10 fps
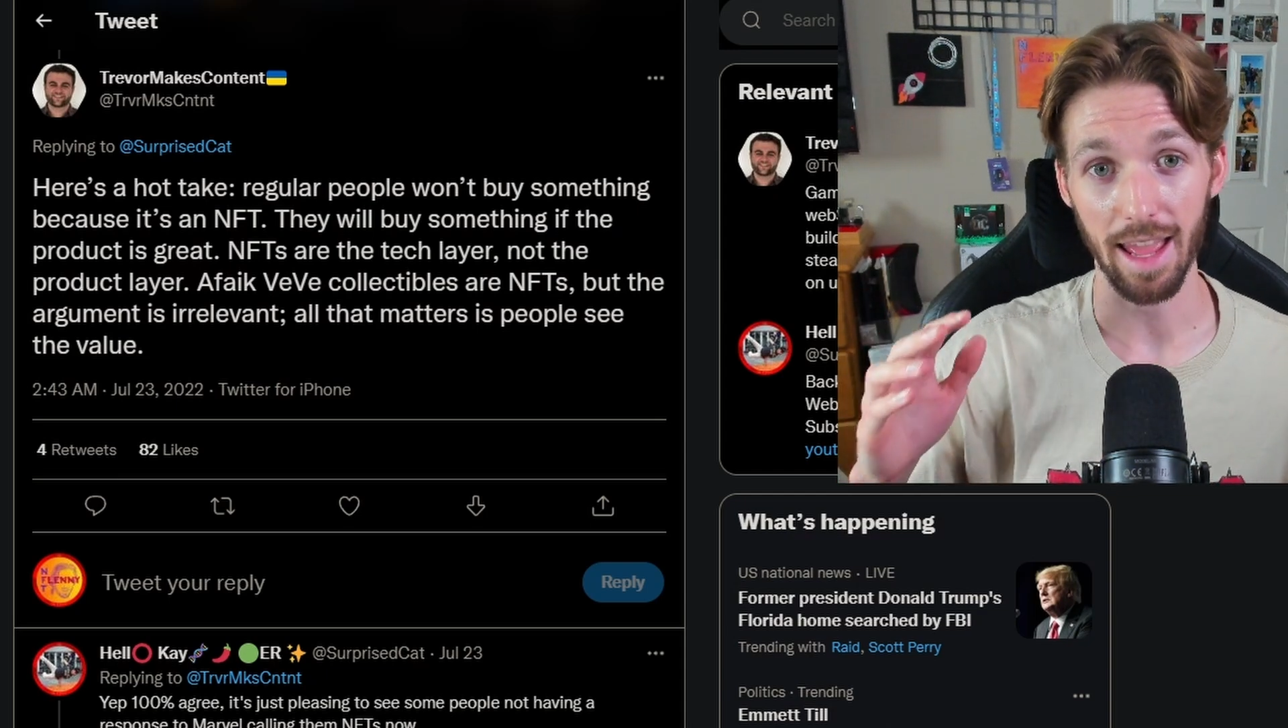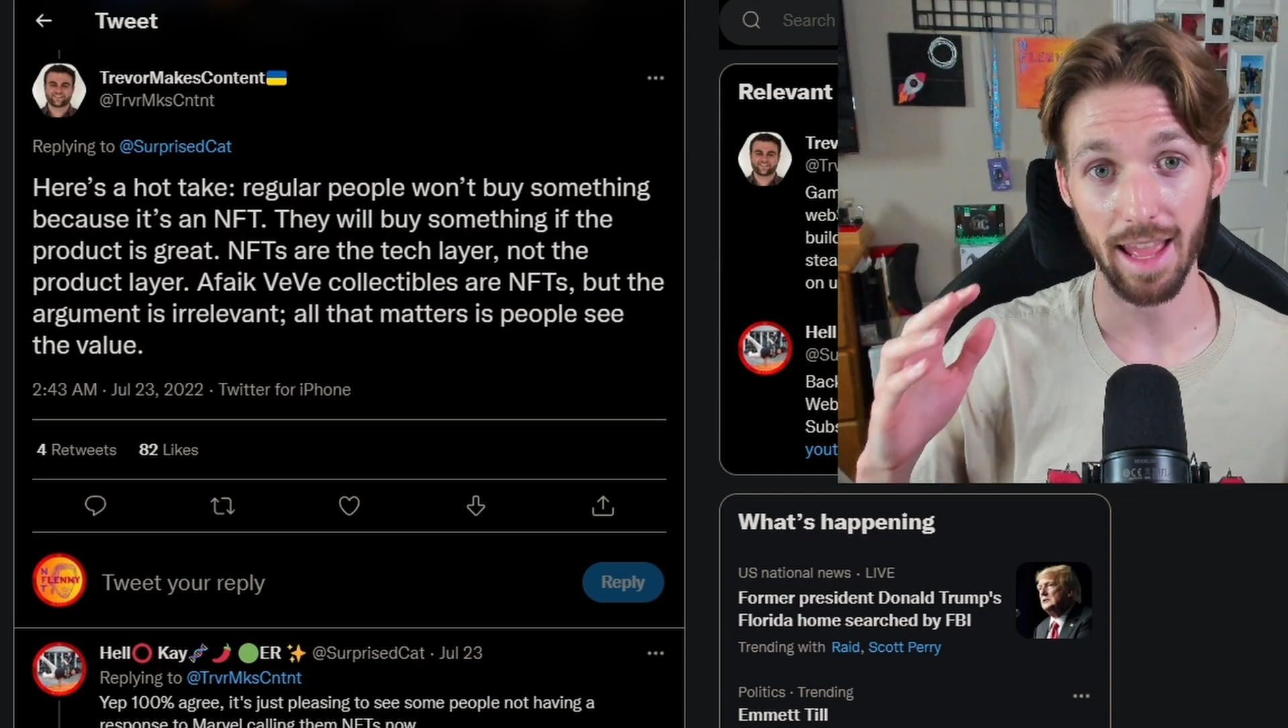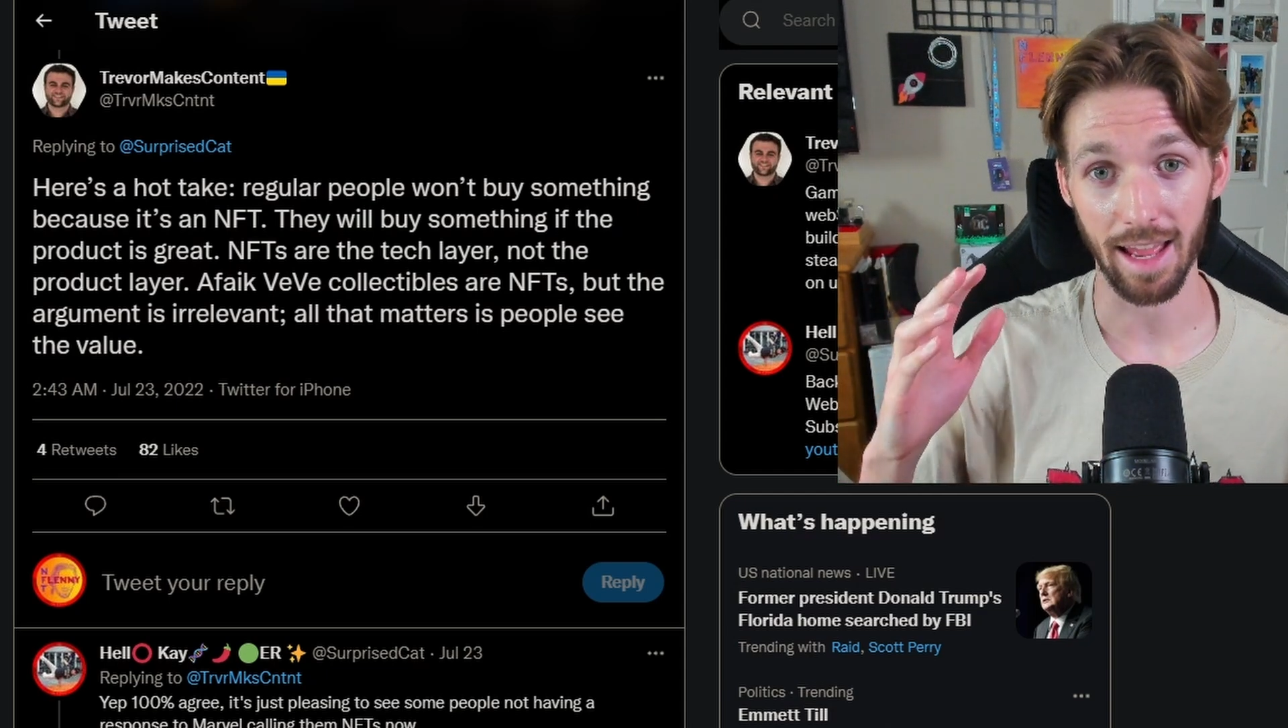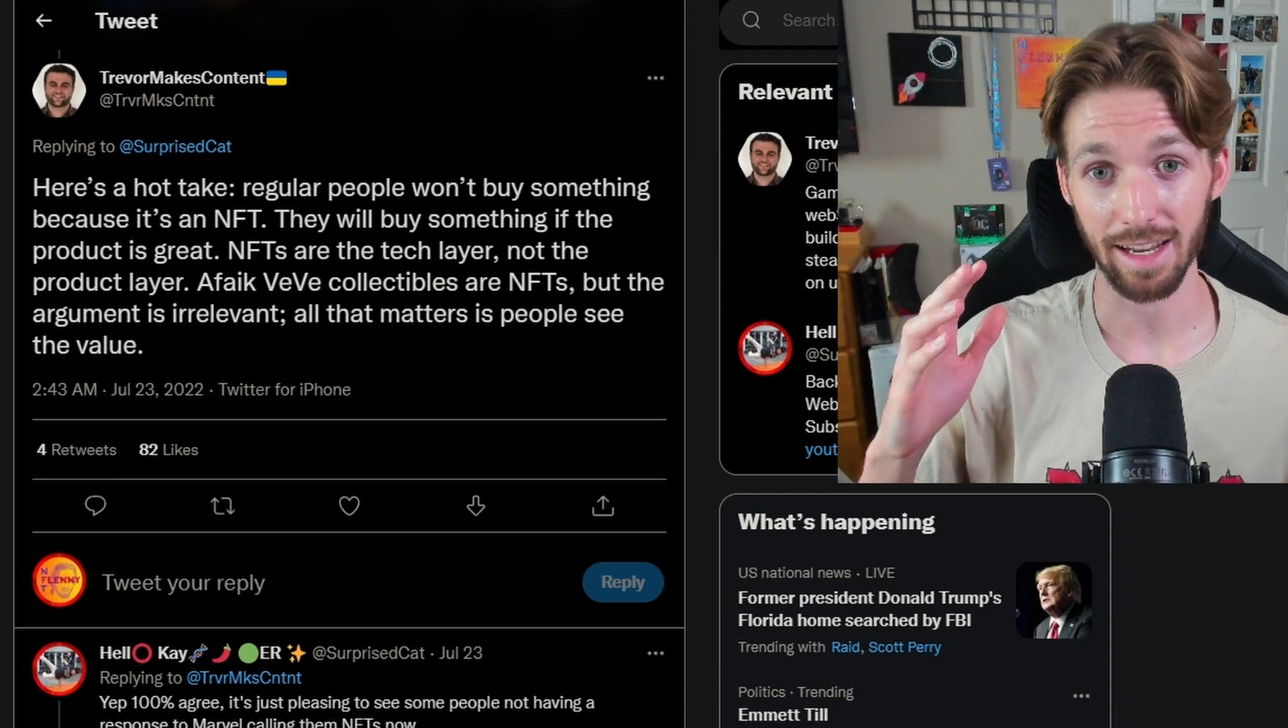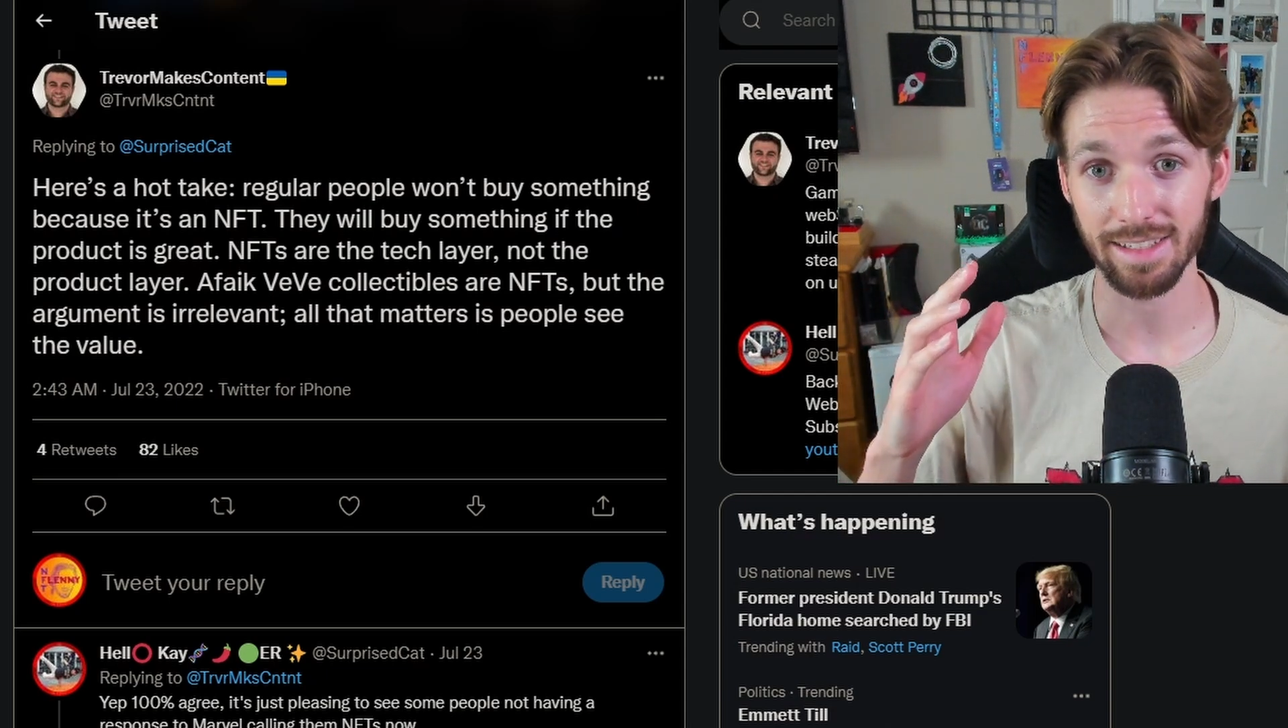
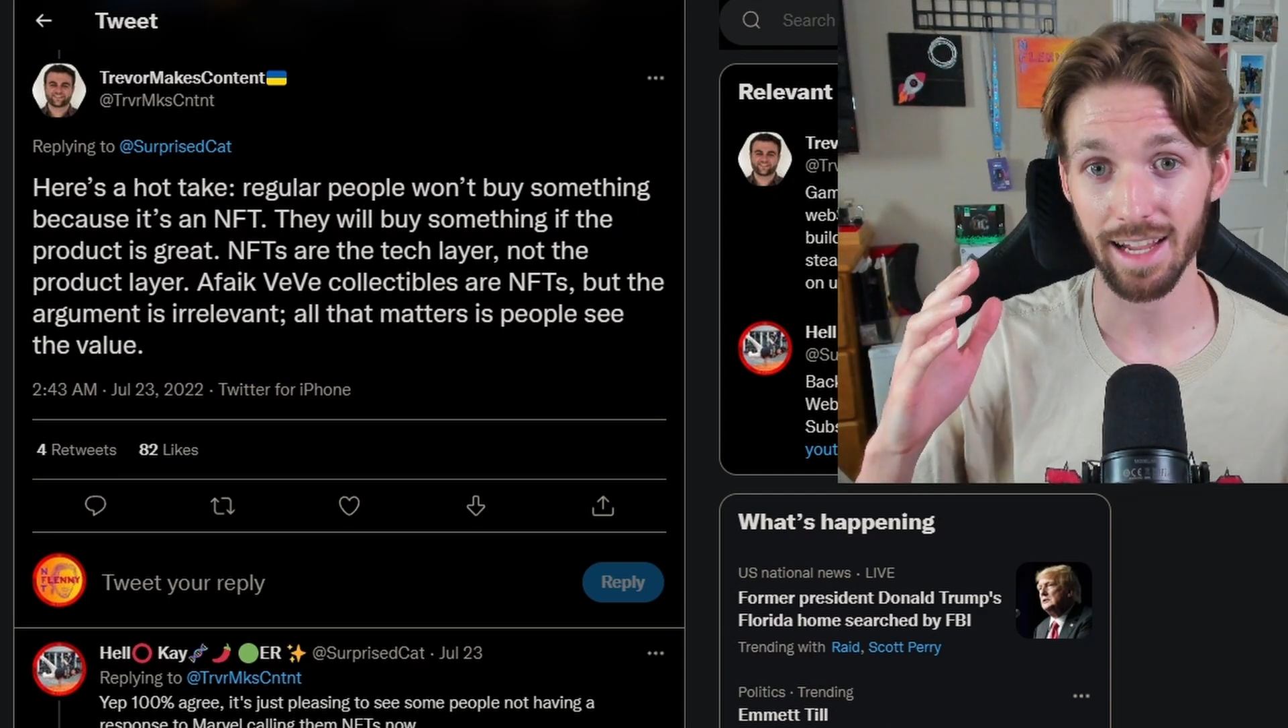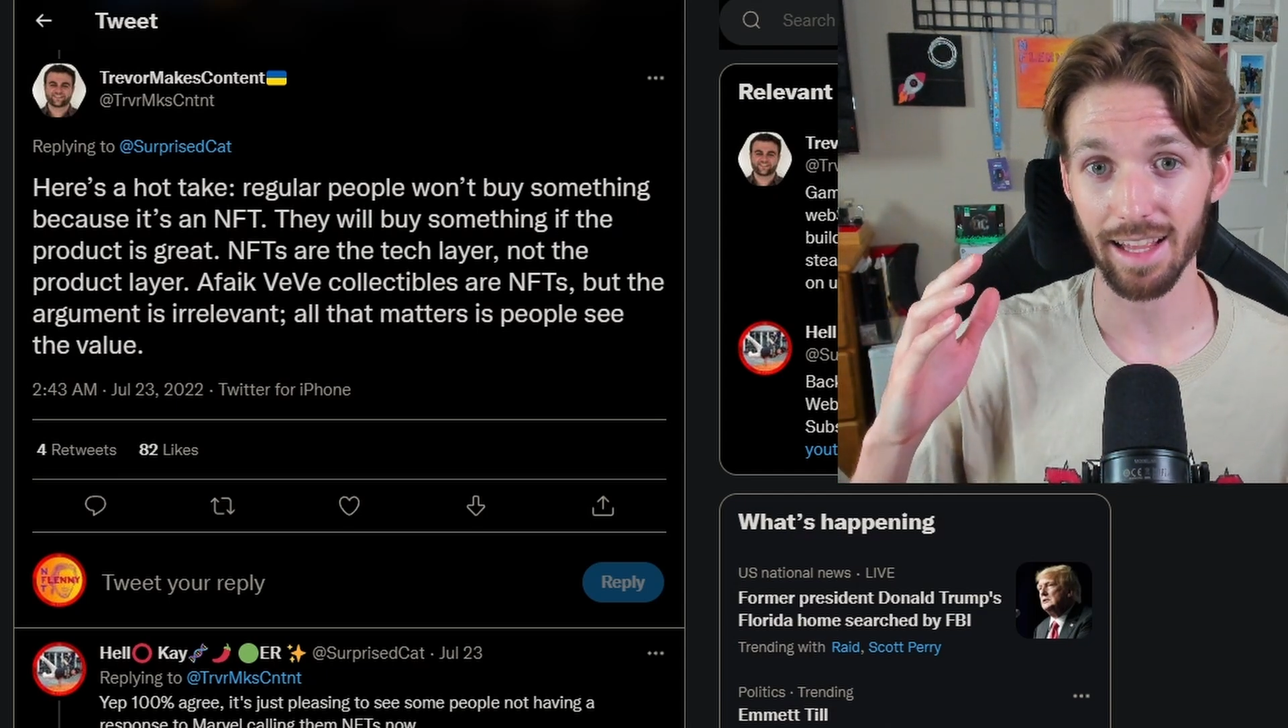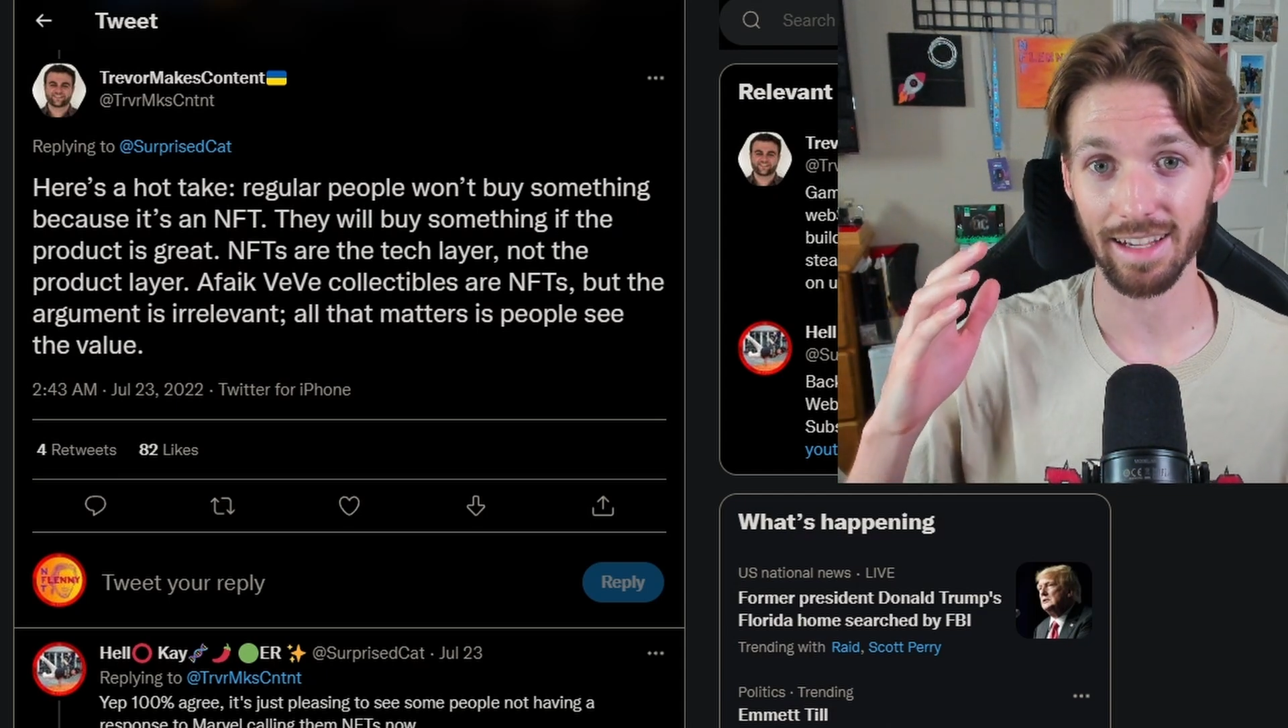and he's not